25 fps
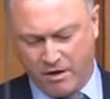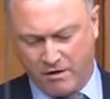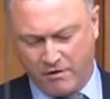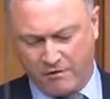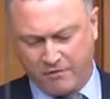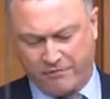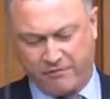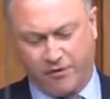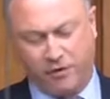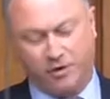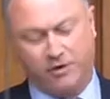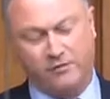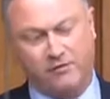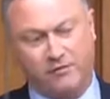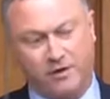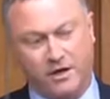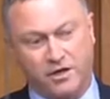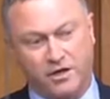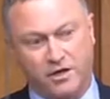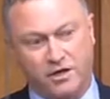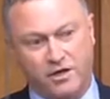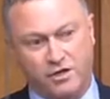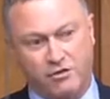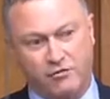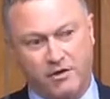full of
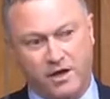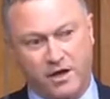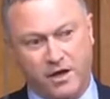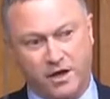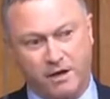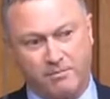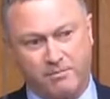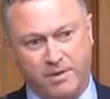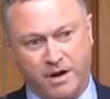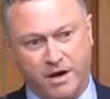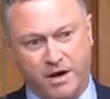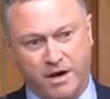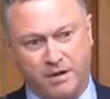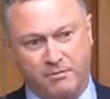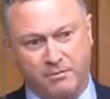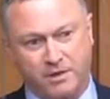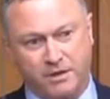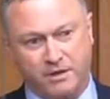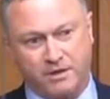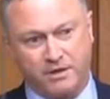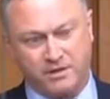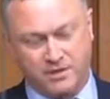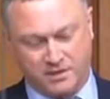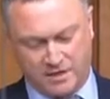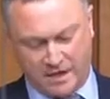luxury
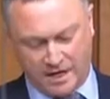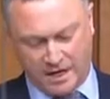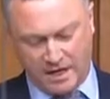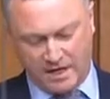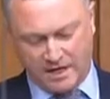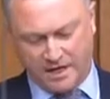apartments